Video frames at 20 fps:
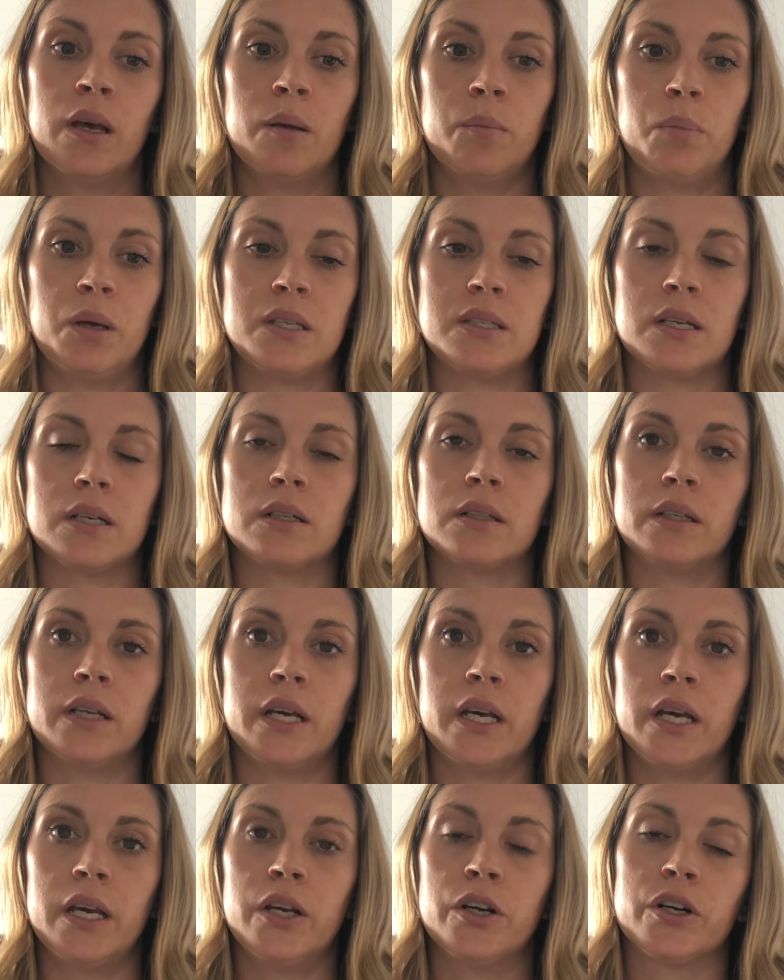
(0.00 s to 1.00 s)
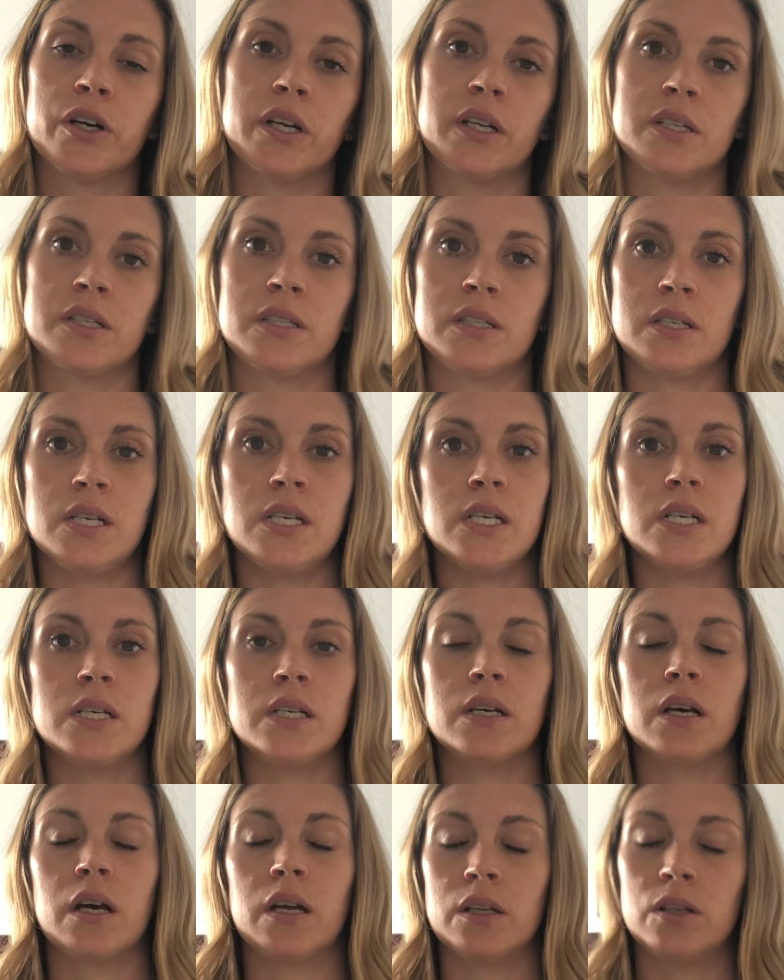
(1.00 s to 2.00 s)
basically you're going to
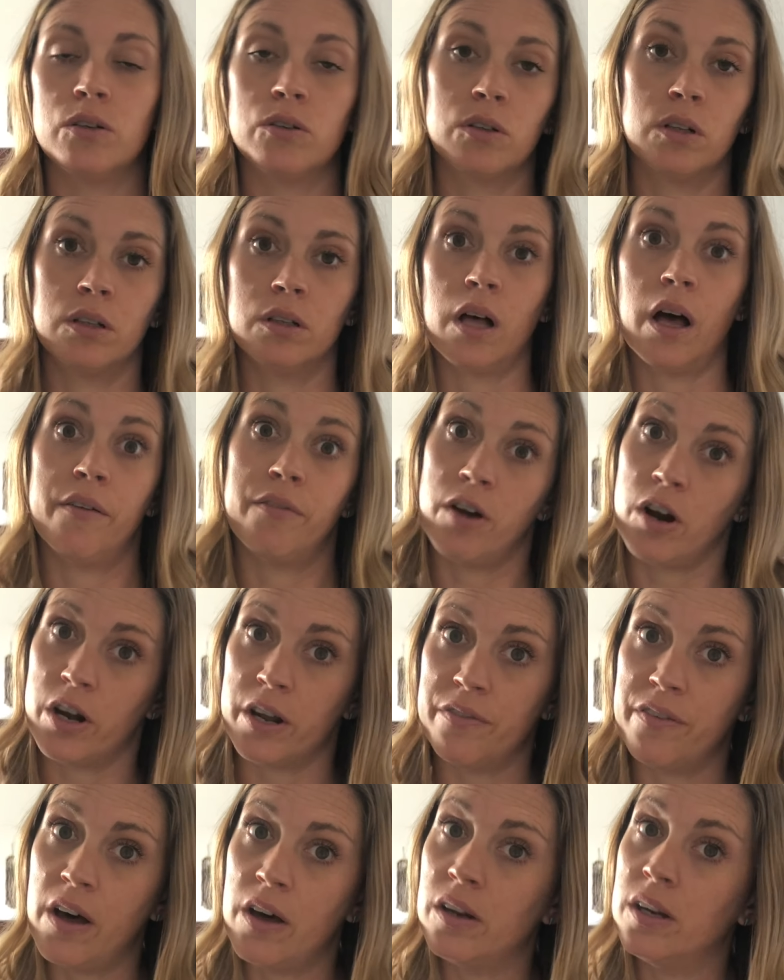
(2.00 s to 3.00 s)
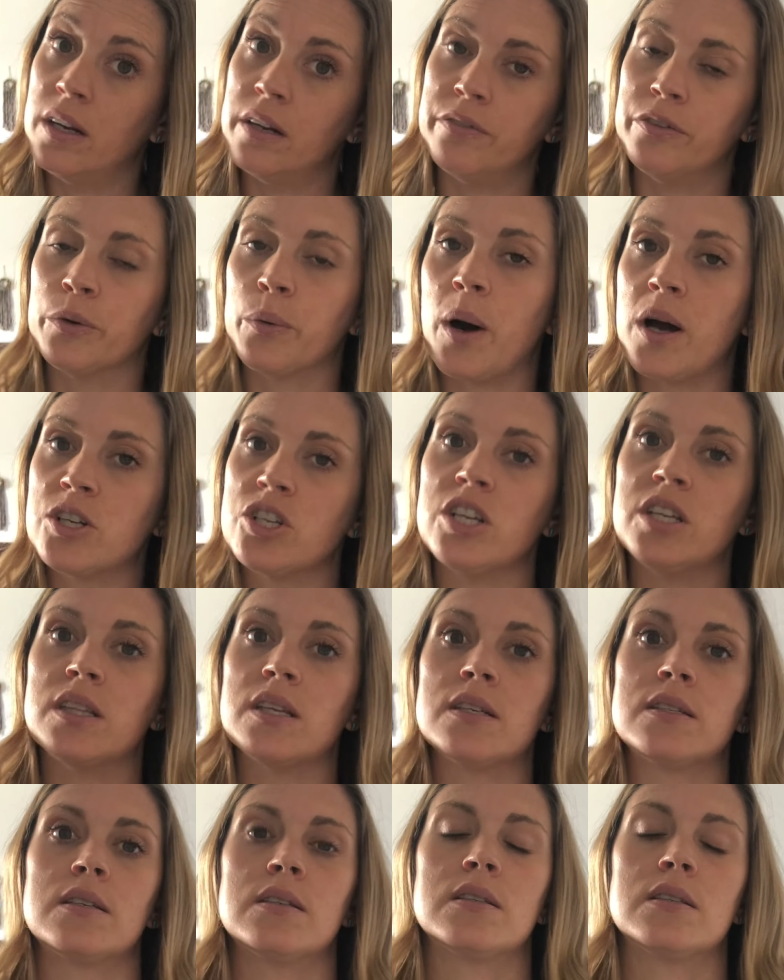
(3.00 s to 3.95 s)
see, and you'll have already found it if you're watching this,